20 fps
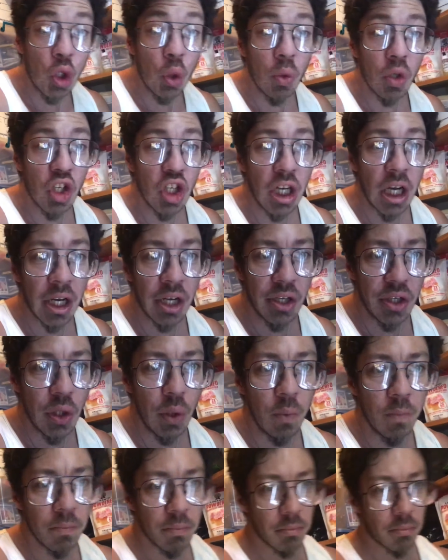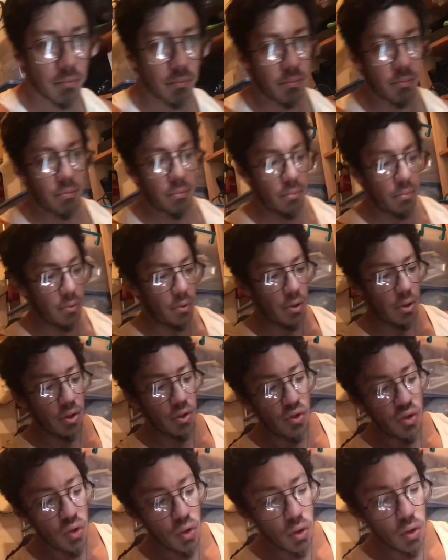Do what you gotta do.
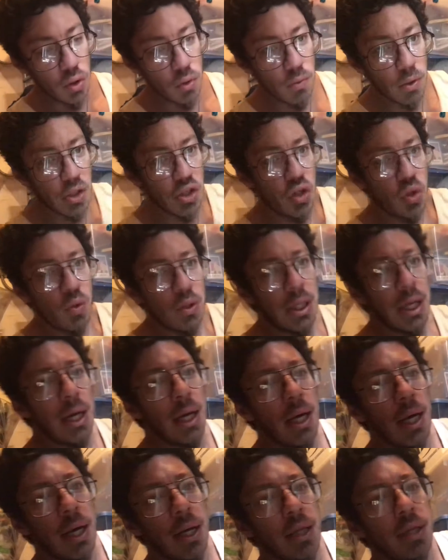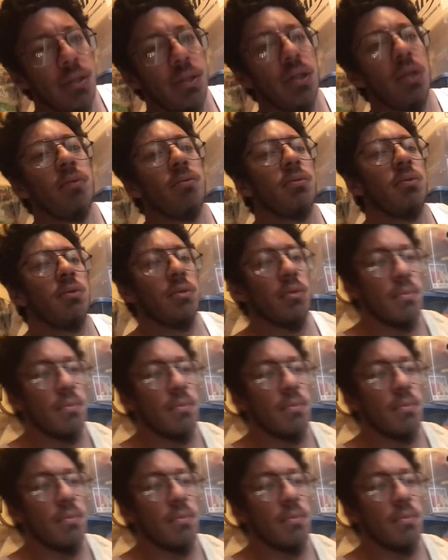Do what you gotta do.